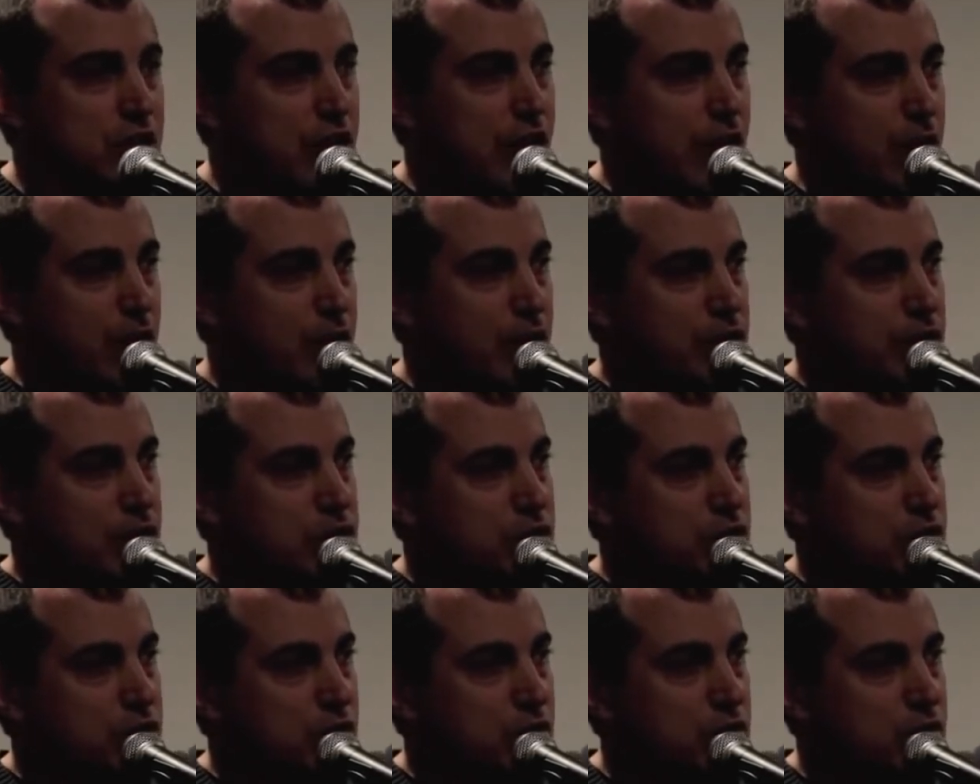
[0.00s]
And when the
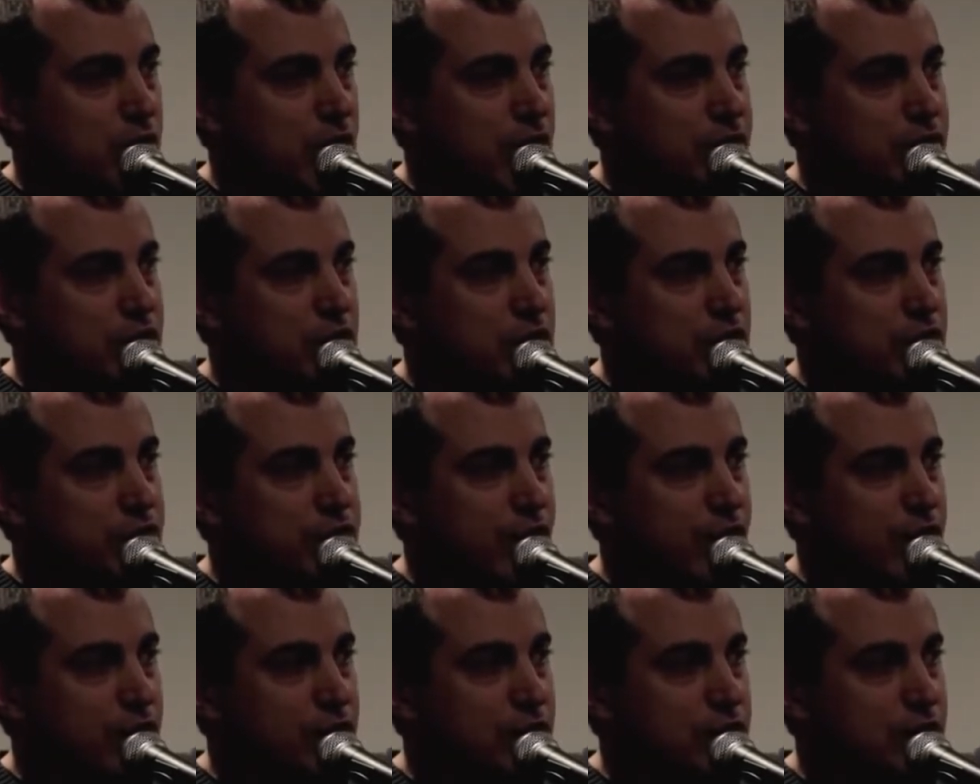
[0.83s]
euro arrives at the
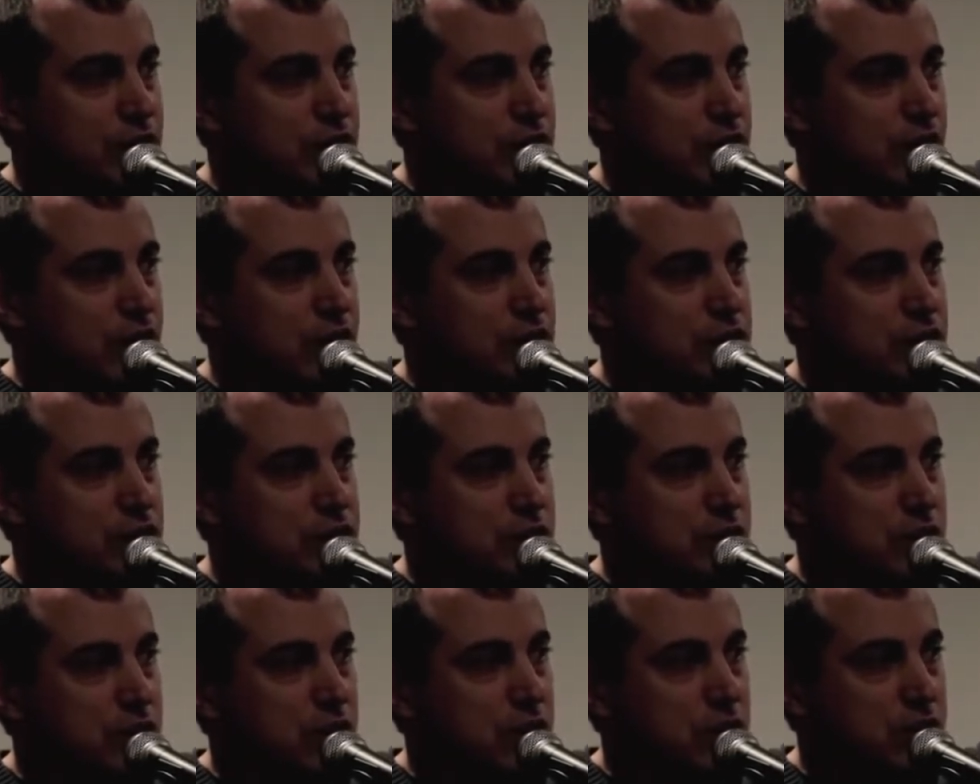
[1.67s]
final
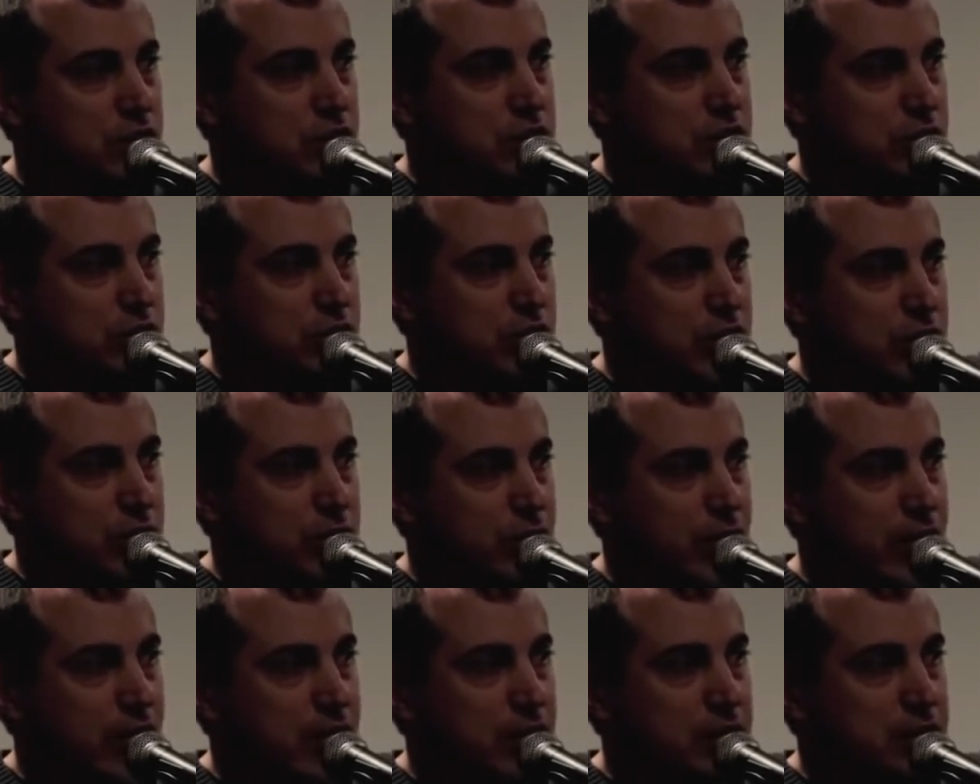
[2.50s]
destination, you get
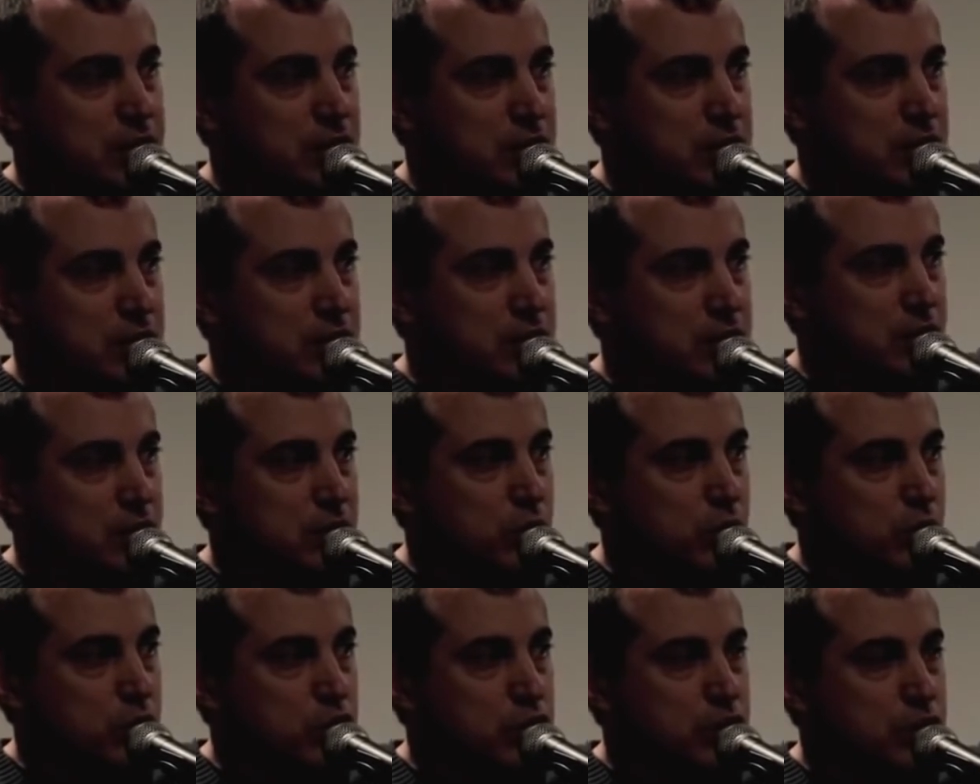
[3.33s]
paid,
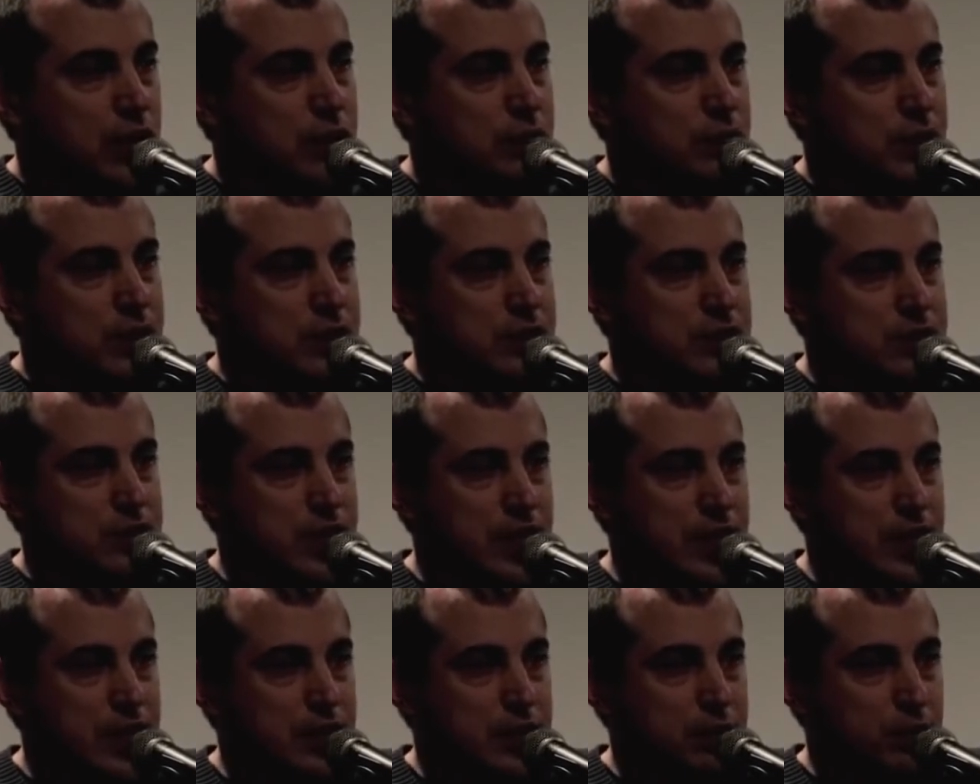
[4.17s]
which then means
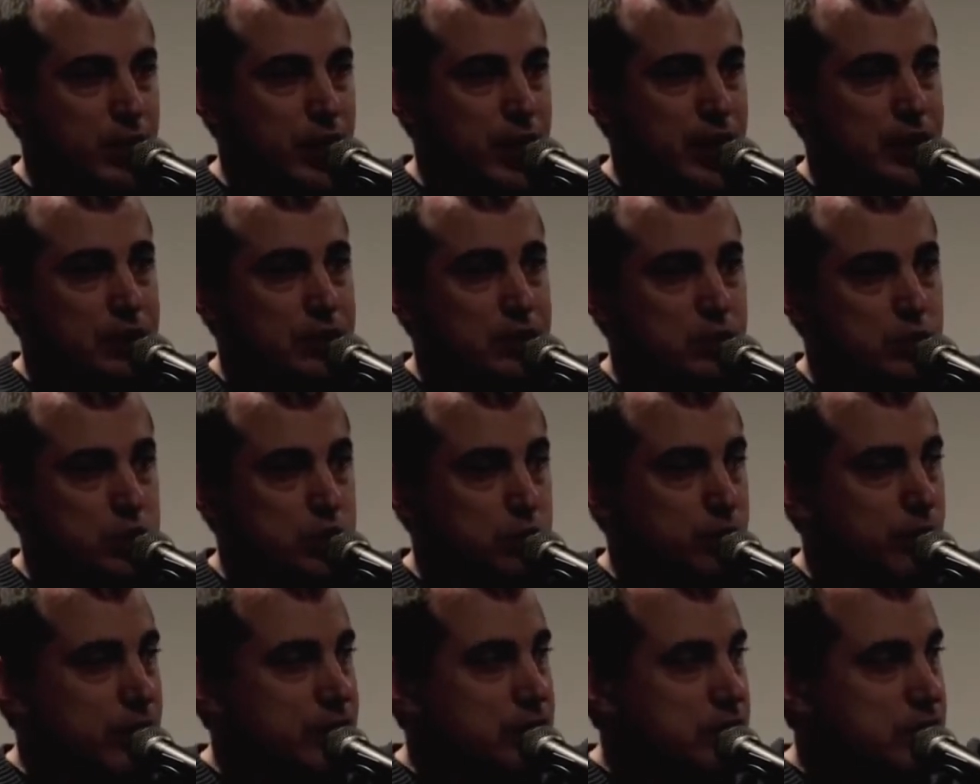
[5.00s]
they get paid,
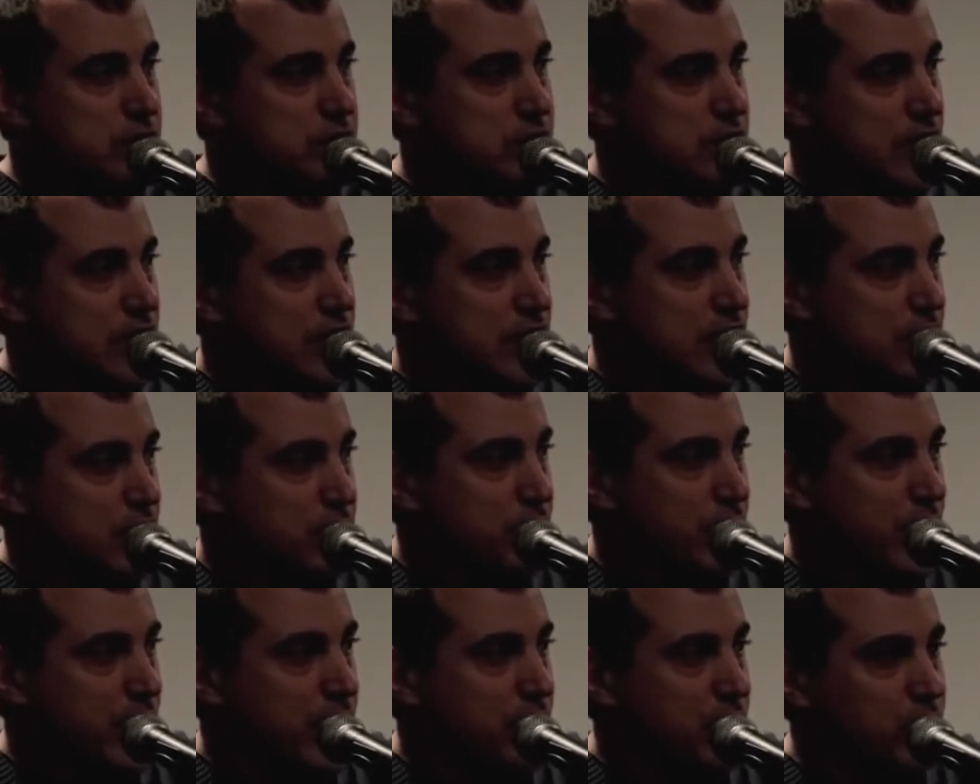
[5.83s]
which means they
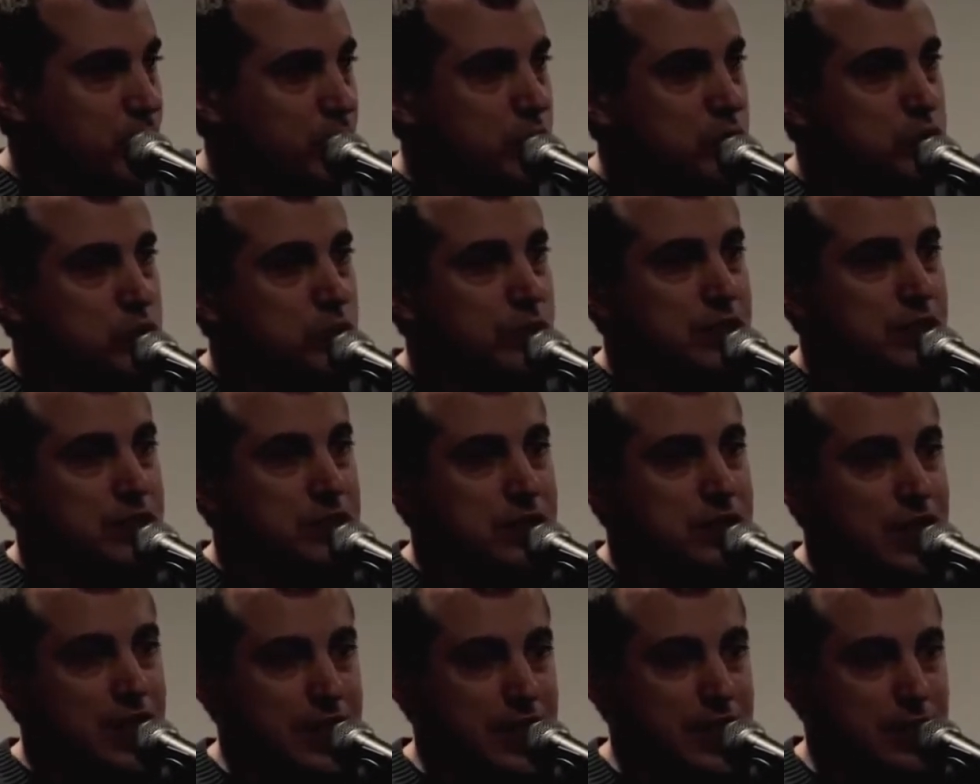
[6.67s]
get paid, which
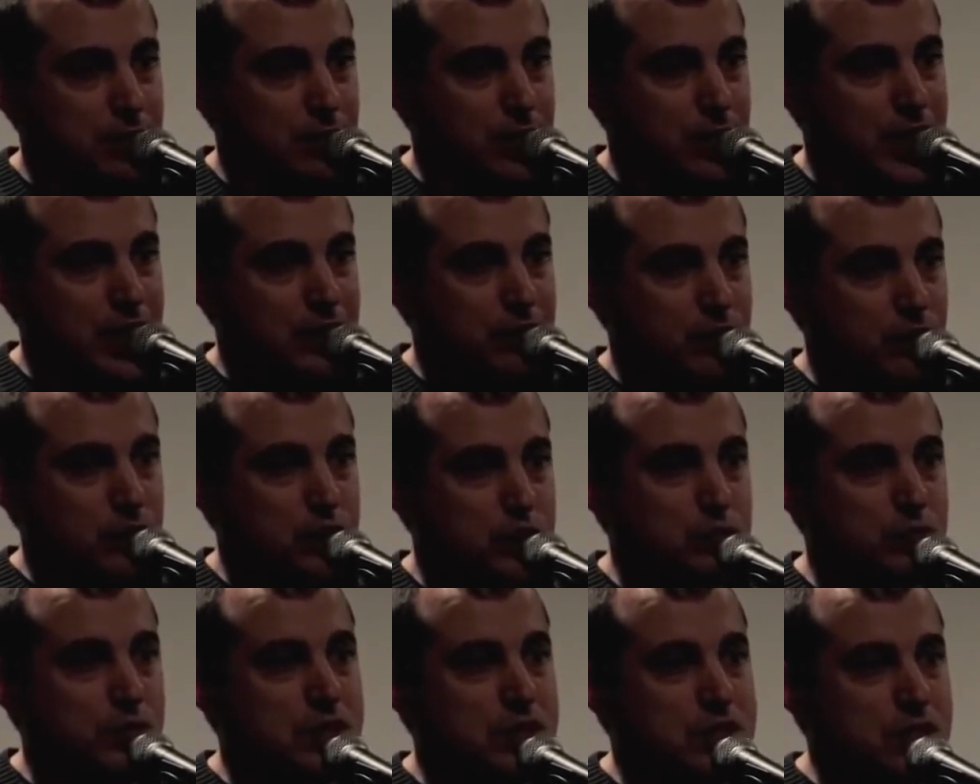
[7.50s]
means they get paid,
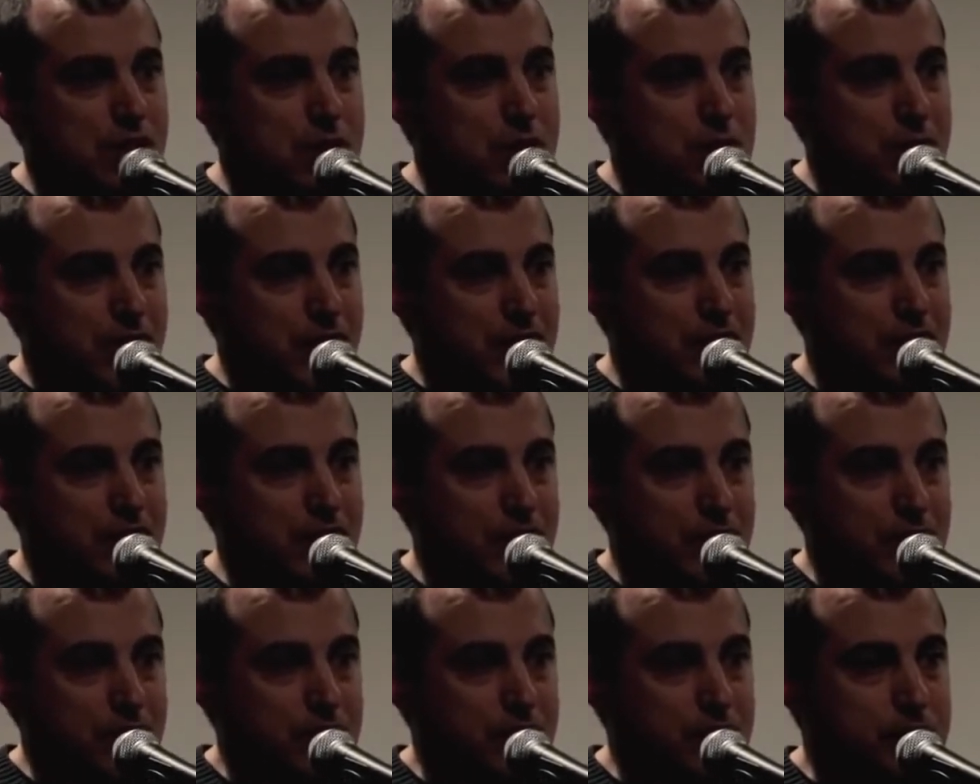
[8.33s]
which means I paid
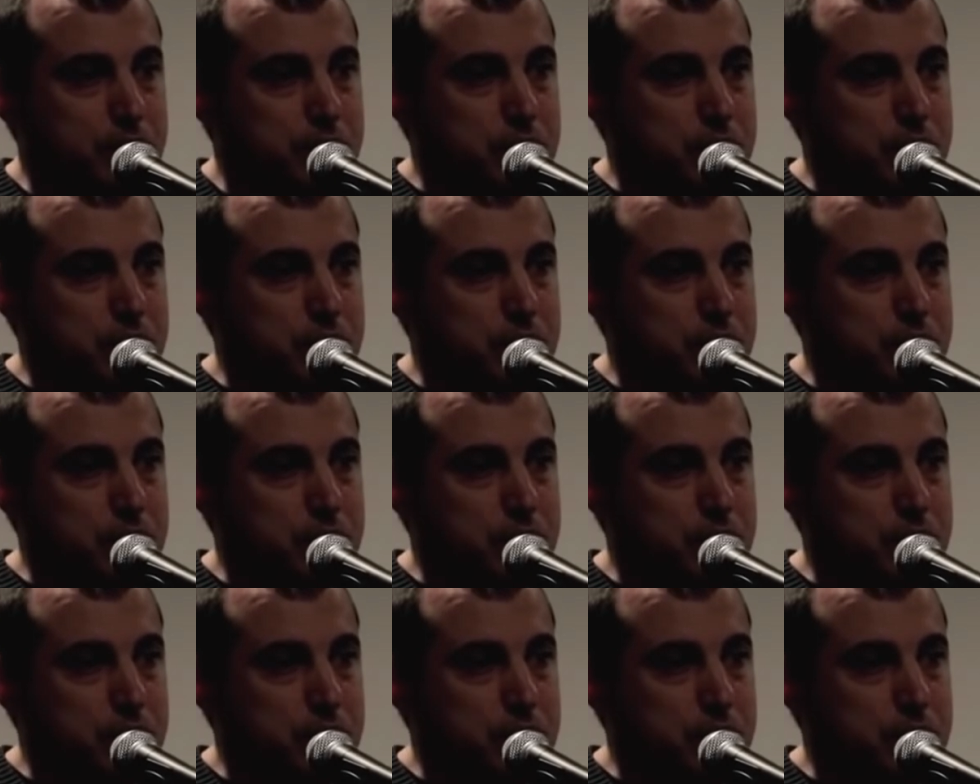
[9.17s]
them.